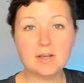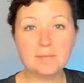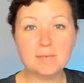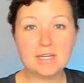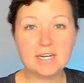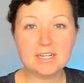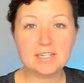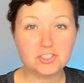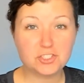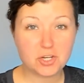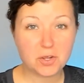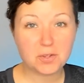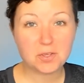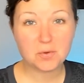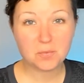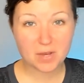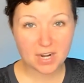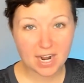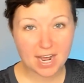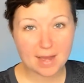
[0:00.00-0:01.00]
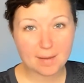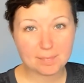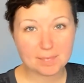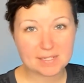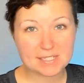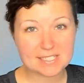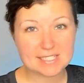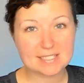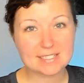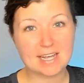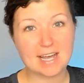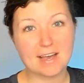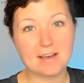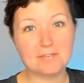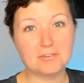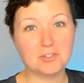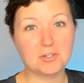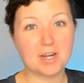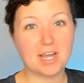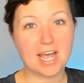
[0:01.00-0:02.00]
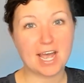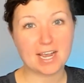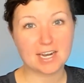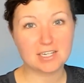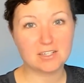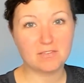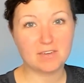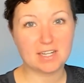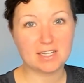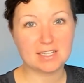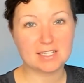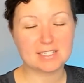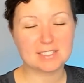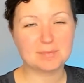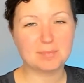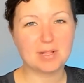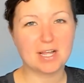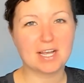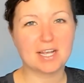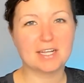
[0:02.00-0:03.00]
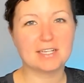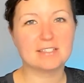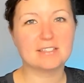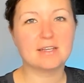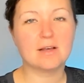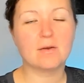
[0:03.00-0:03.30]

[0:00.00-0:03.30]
Now I'm going to show you what happens after I activate this plugin.